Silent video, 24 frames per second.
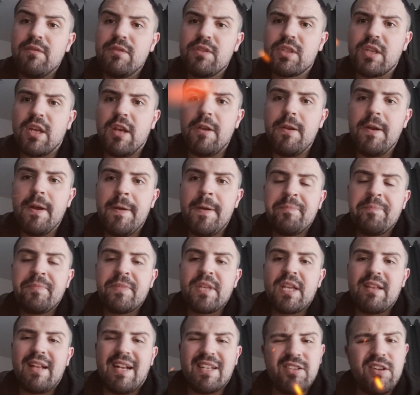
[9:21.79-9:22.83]
So
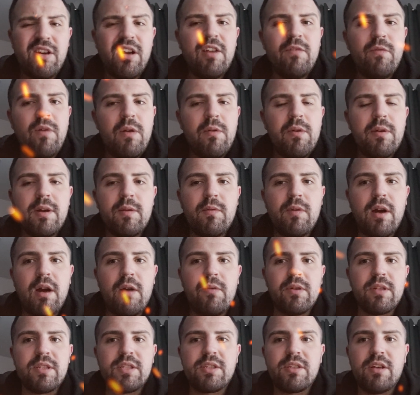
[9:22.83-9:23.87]
that's kind of where I
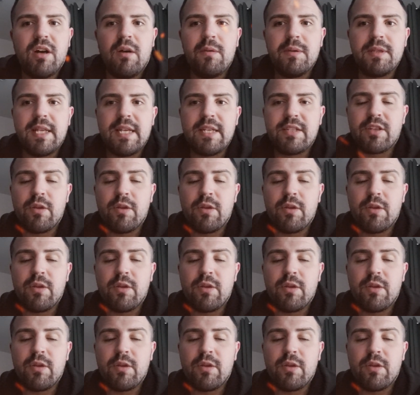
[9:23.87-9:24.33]
want to start with this.